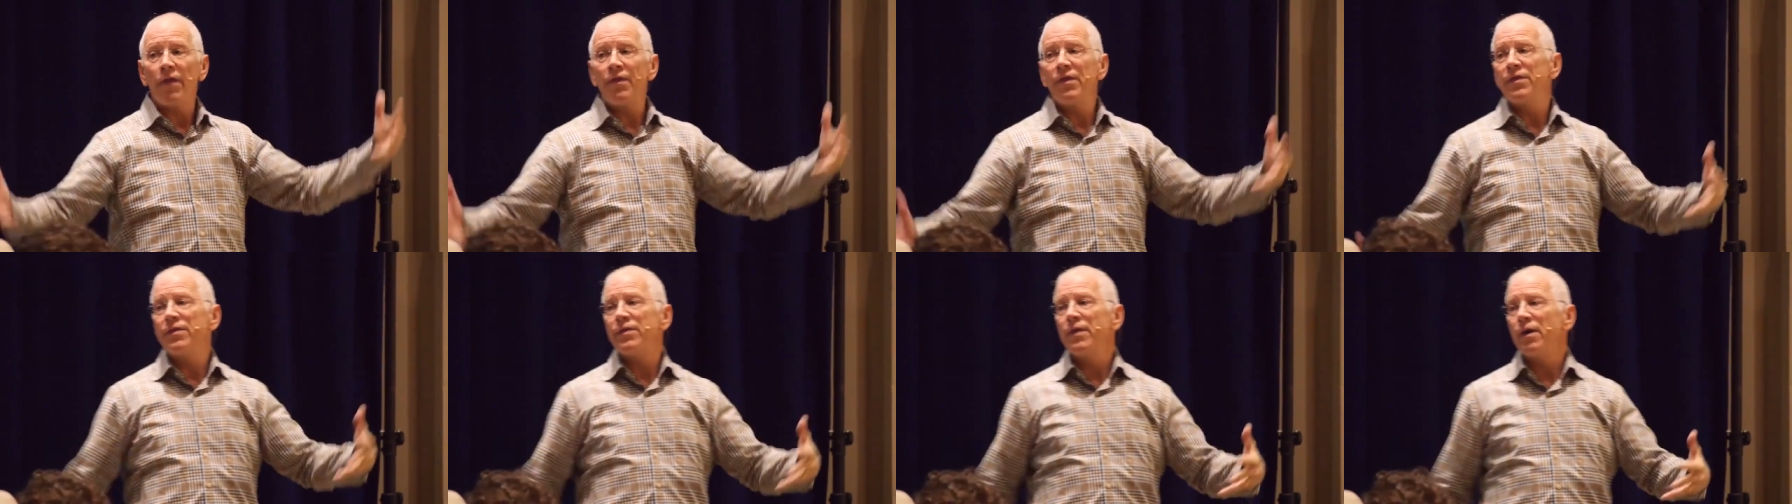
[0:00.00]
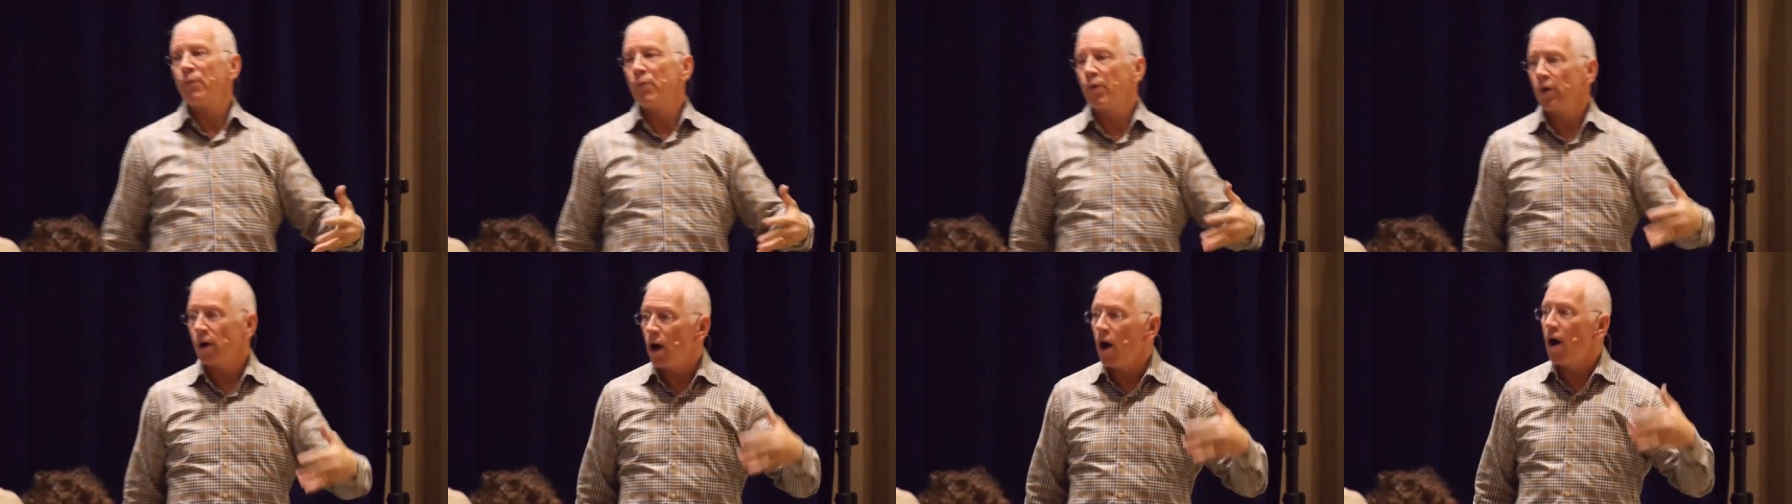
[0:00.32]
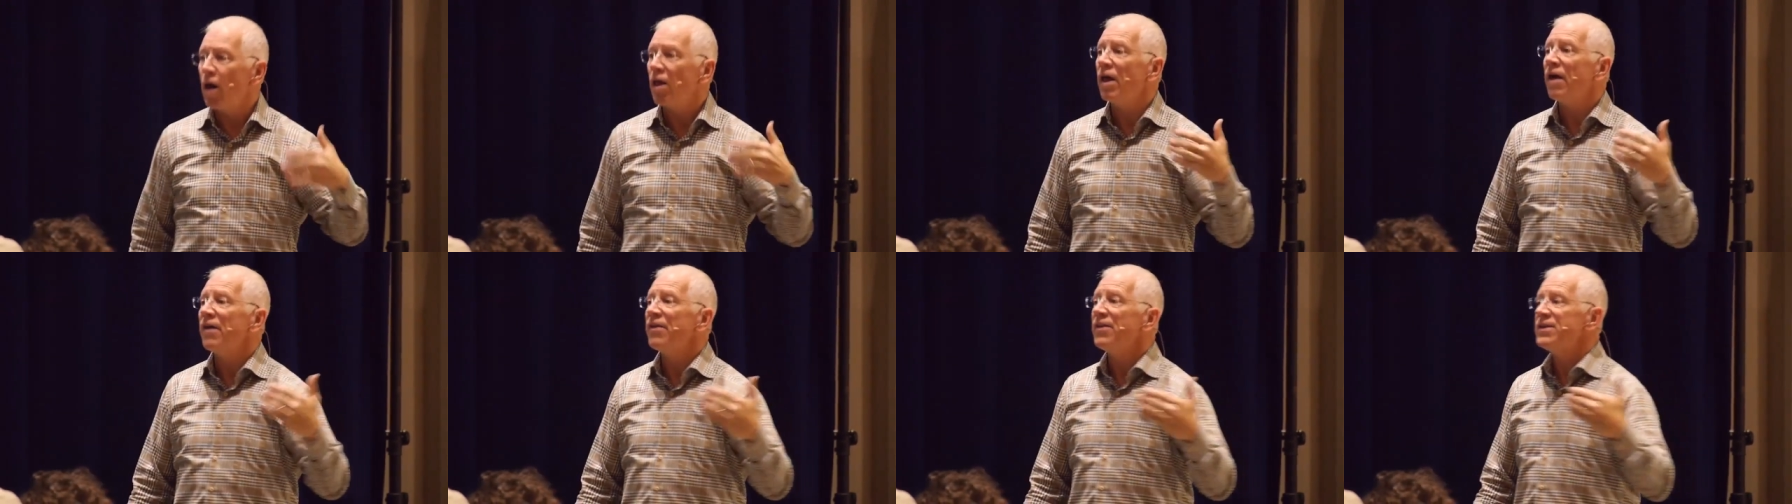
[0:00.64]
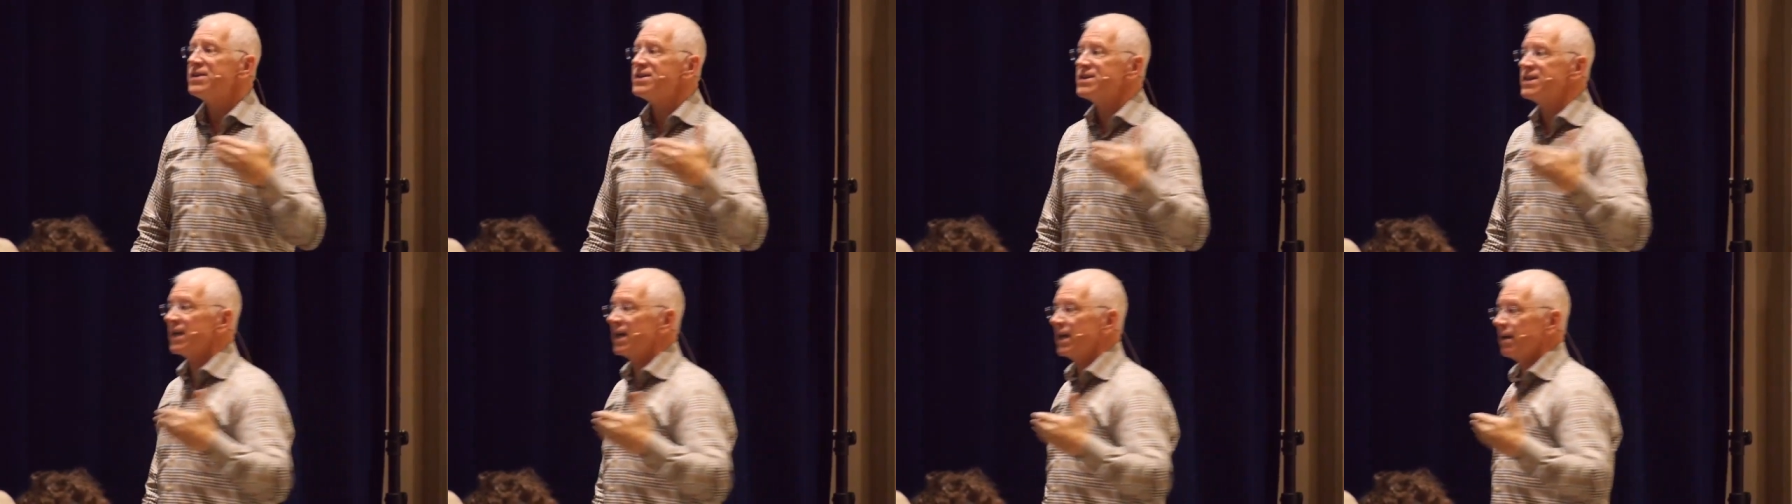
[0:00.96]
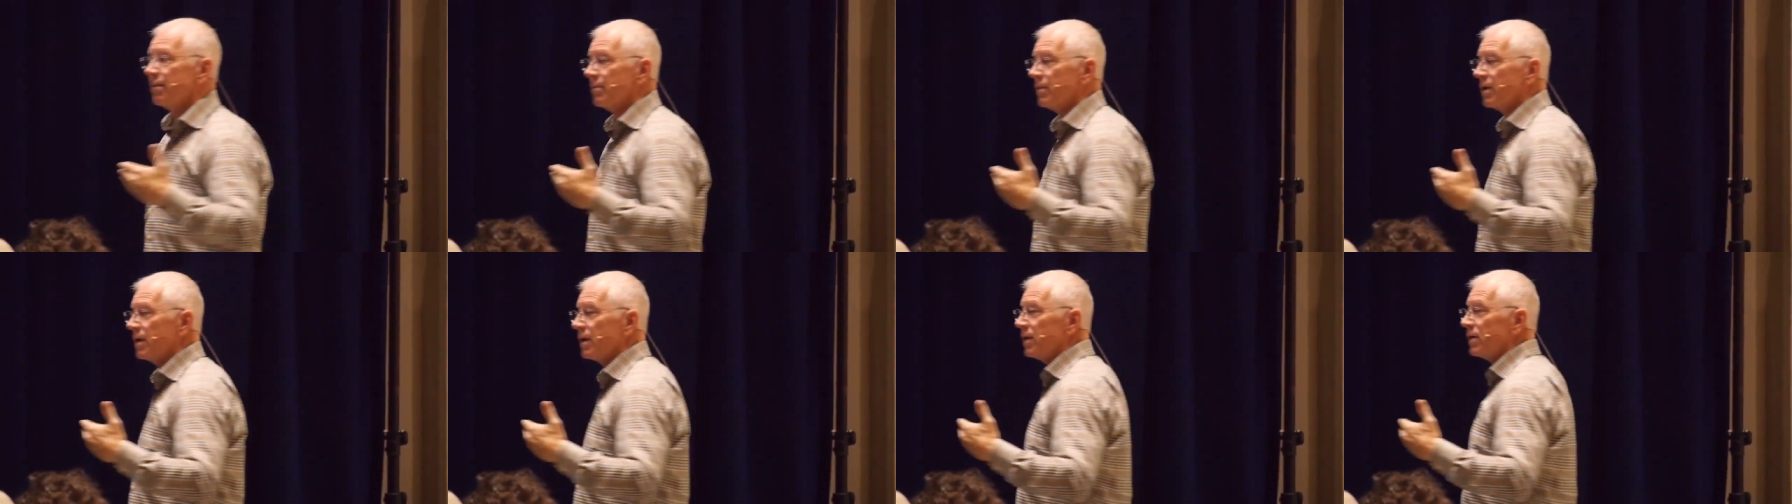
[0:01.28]
on, we're all on the
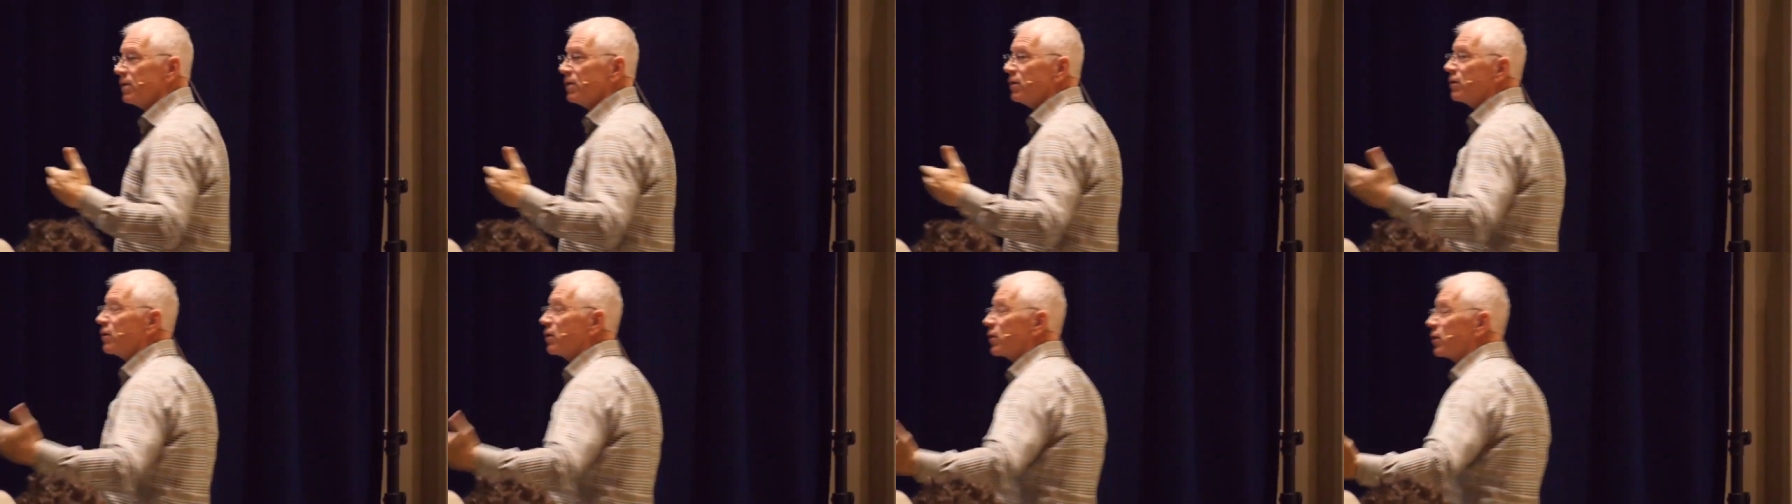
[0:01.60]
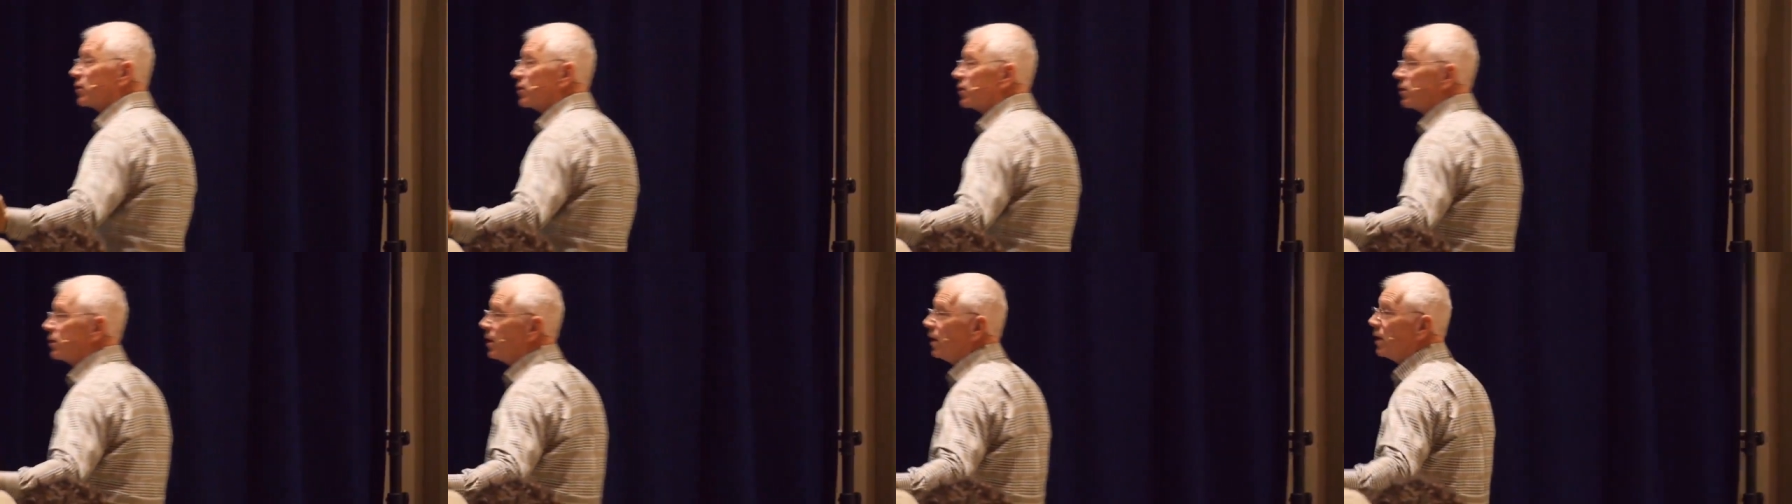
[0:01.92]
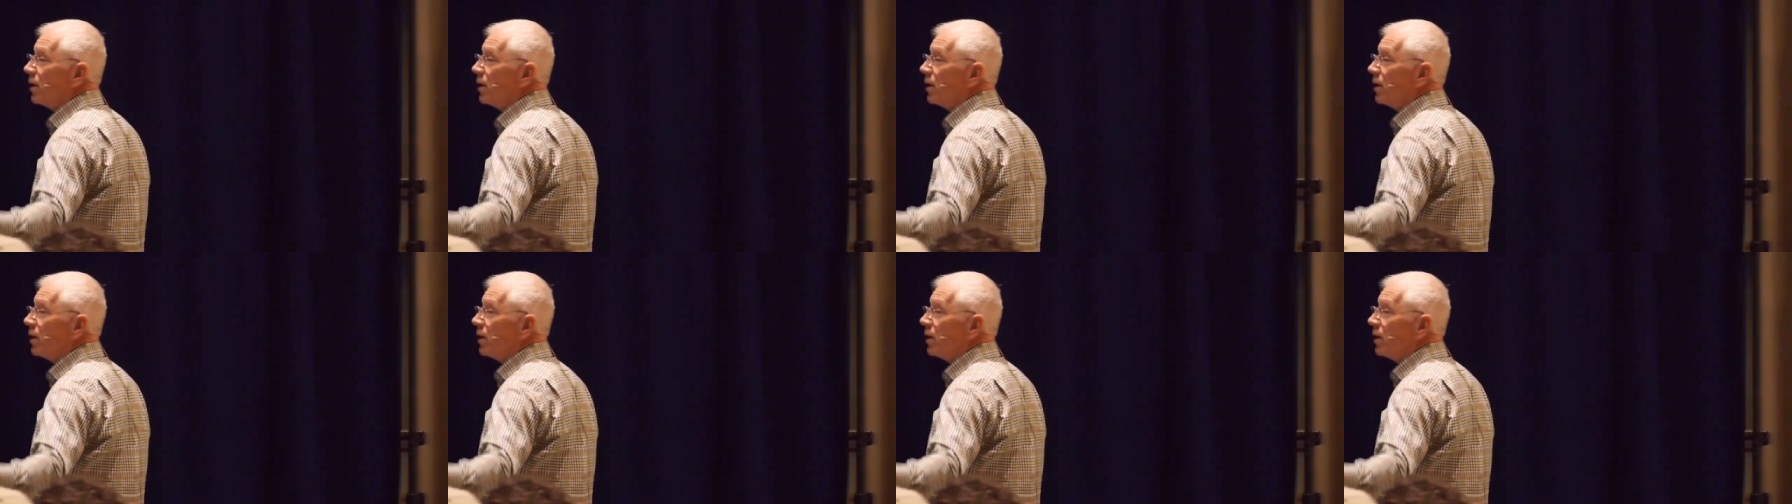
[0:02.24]
team. You just,